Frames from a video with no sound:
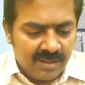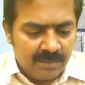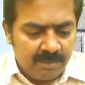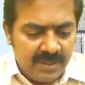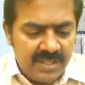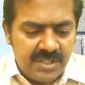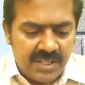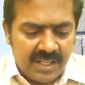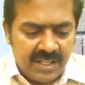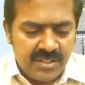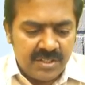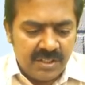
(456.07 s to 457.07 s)
PIN
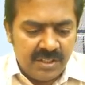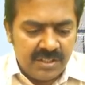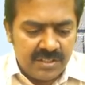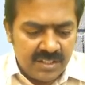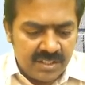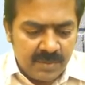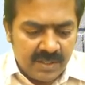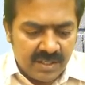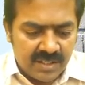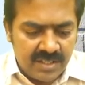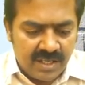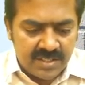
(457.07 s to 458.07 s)
change, since
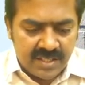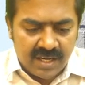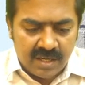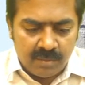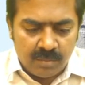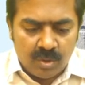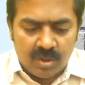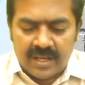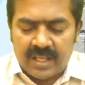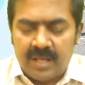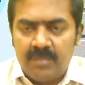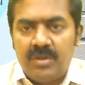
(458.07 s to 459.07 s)
because he has taken more
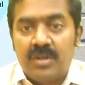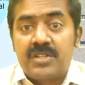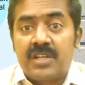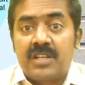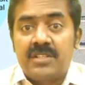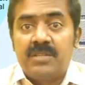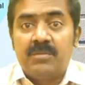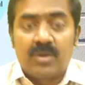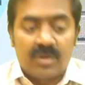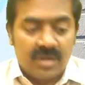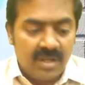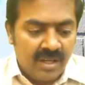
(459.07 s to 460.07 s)
time, you are charging
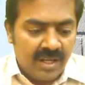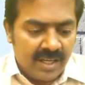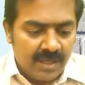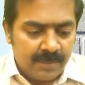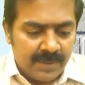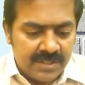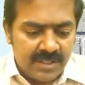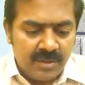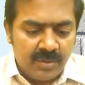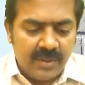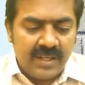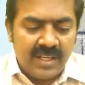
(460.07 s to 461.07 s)
more. And a person
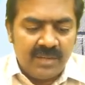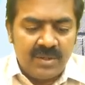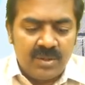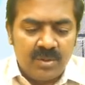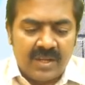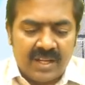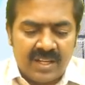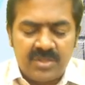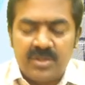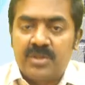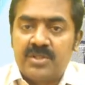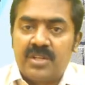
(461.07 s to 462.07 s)
quickly withdrew cash,
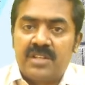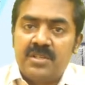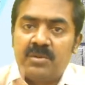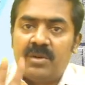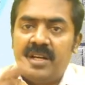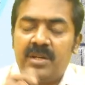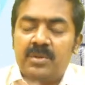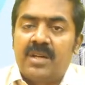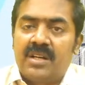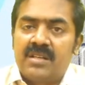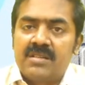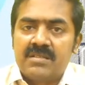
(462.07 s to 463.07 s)
you are charging only
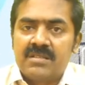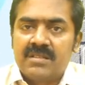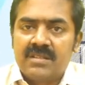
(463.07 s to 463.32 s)
$2.